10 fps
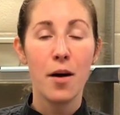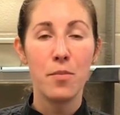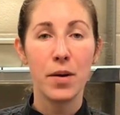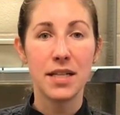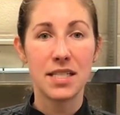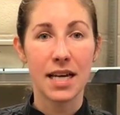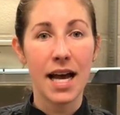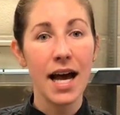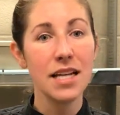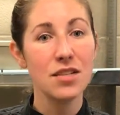but to
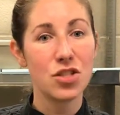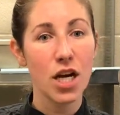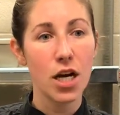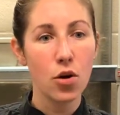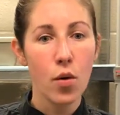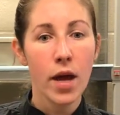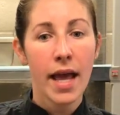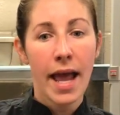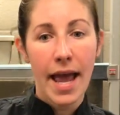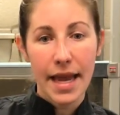cut dough
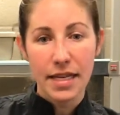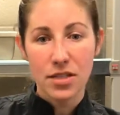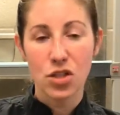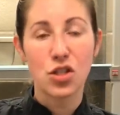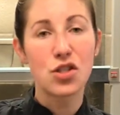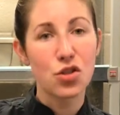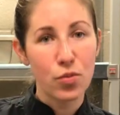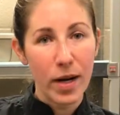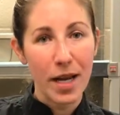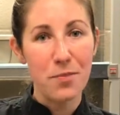and
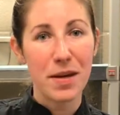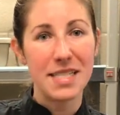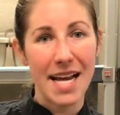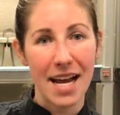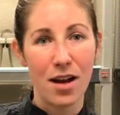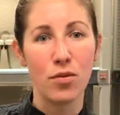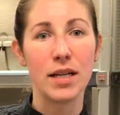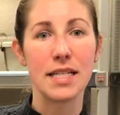scrape down